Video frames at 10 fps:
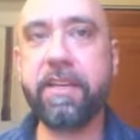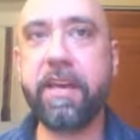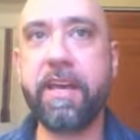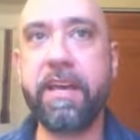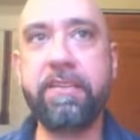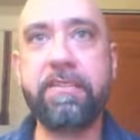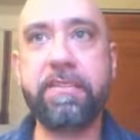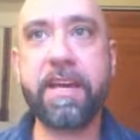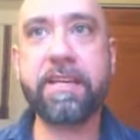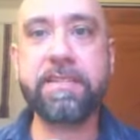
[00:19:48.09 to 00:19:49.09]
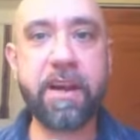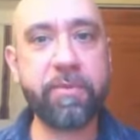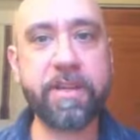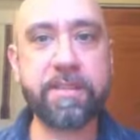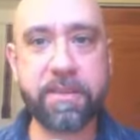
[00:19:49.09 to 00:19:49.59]
and that is not
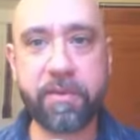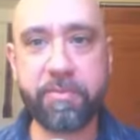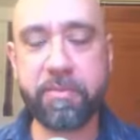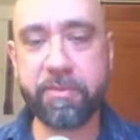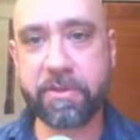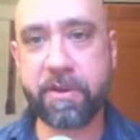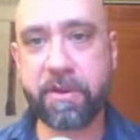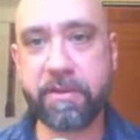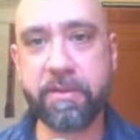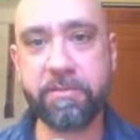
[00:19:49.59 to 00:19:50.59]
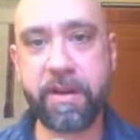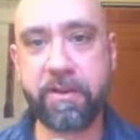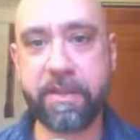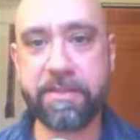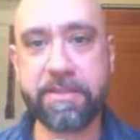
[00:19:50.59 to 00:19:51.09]
what I saw people talking
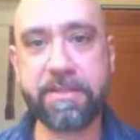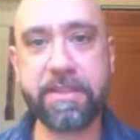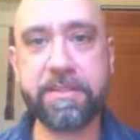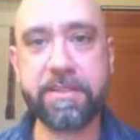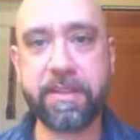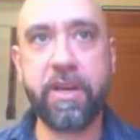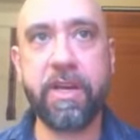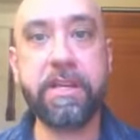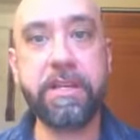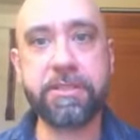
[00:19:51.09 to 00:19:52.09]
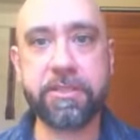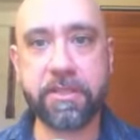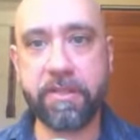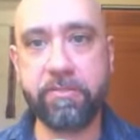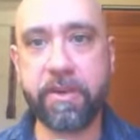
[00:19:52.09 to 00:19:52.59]
about and discussing
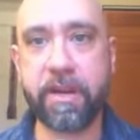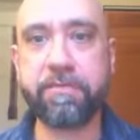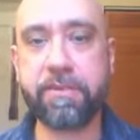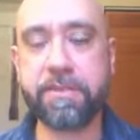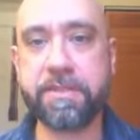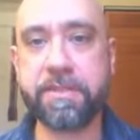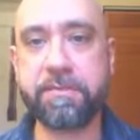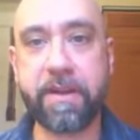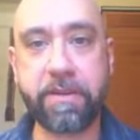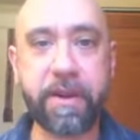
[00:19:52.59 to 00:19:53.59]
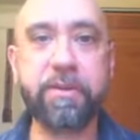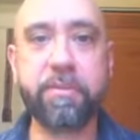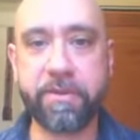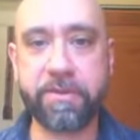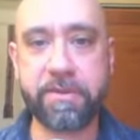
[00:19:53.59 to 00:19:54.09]
initially when I first found out
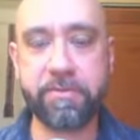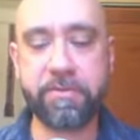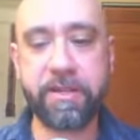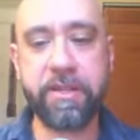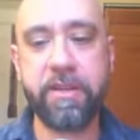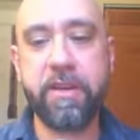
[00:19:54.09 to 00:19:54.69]
about this movie.